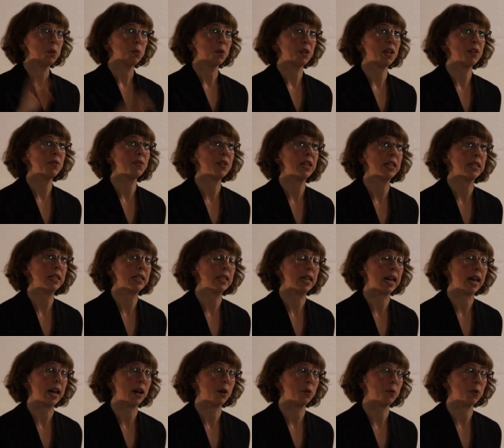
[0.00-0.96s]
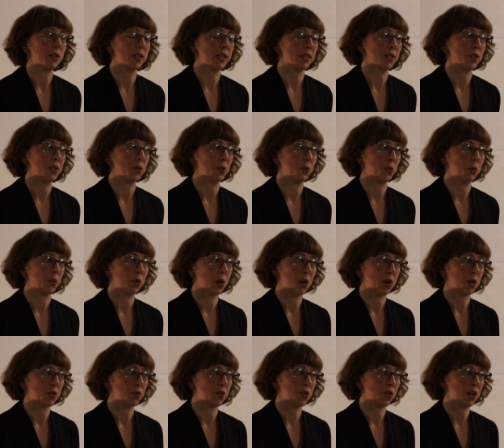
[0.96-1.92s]
What I've done now is to
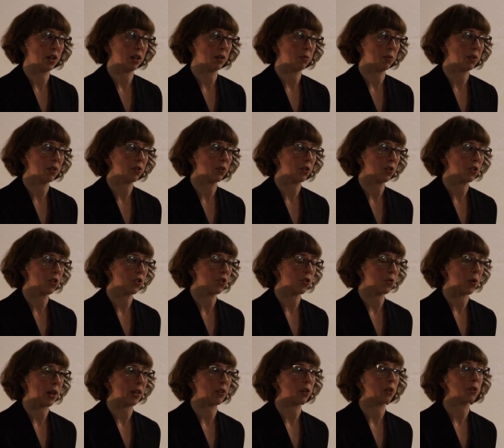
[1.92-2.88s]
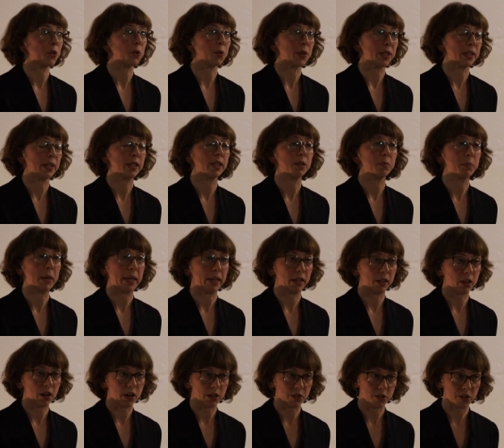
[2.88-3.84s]
launch a research strand on critical
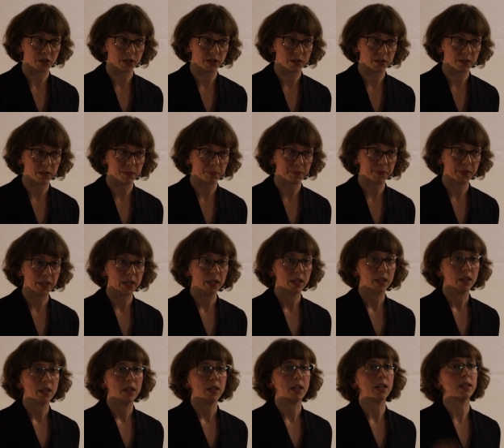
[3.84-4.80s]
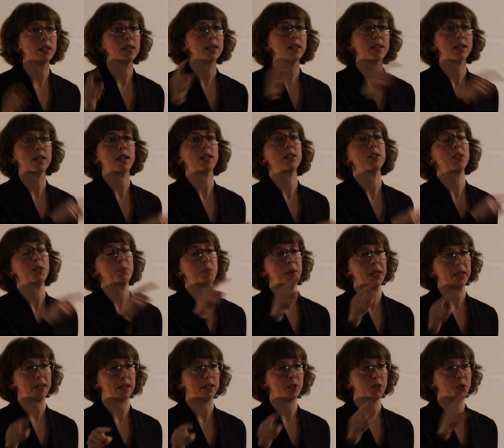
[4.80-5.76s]
pedagogies and this starts
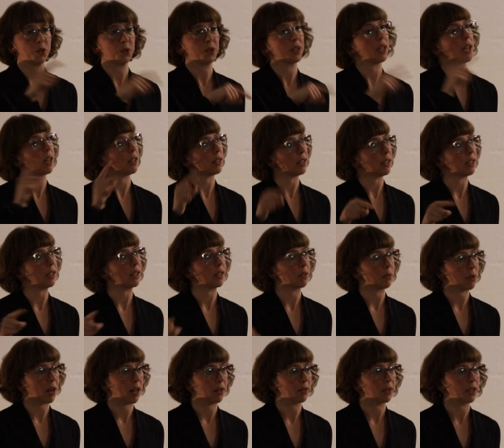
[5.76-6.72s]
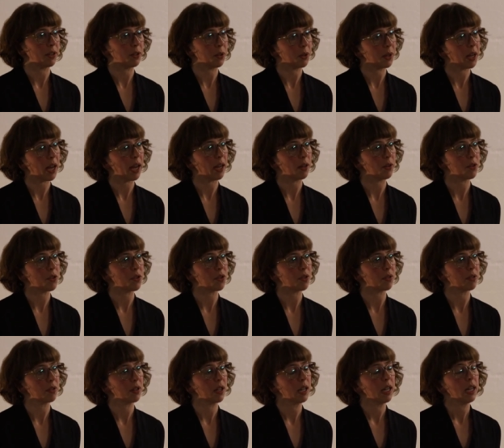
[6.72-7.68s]
speaking to the idea around
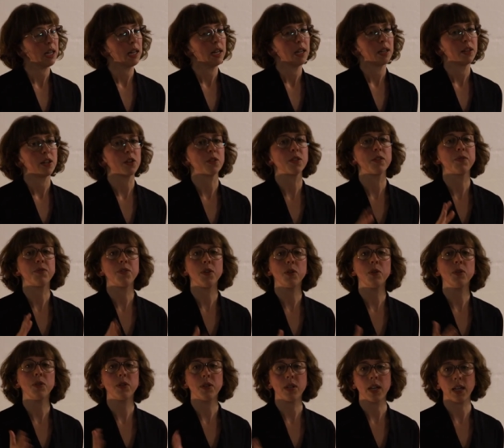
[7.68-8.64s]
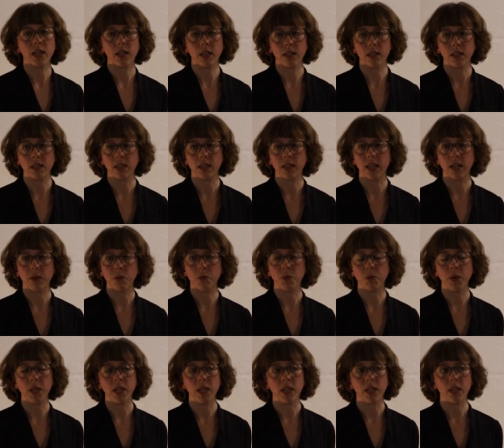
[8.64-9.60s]
education. There's a few things that
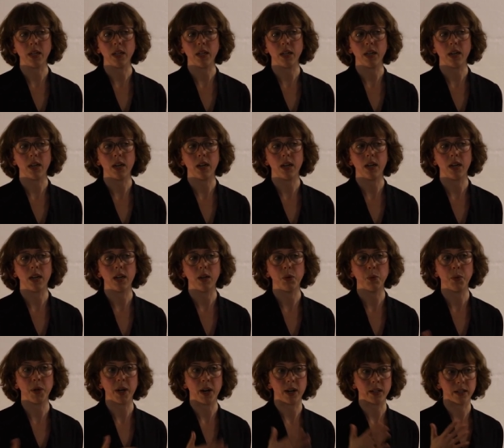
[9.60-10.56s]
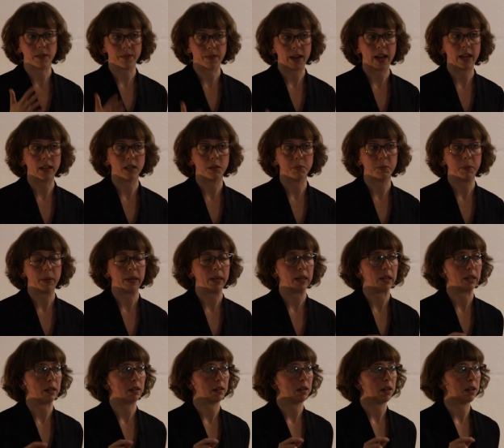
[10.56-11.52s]
we uh, we are
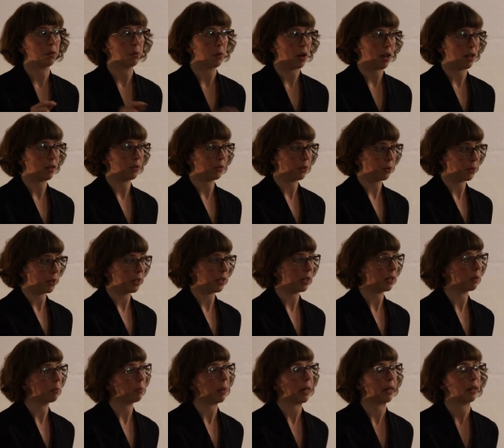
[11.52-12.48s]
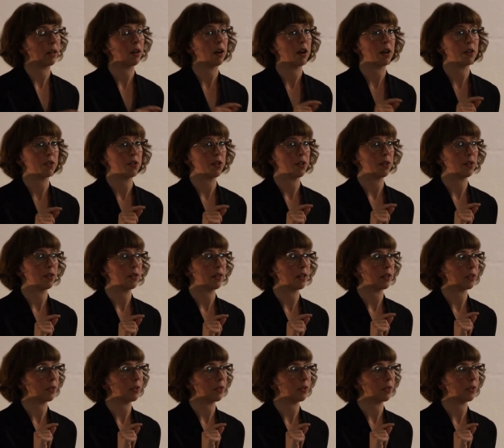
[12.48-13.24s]
developing around critical pedagogies.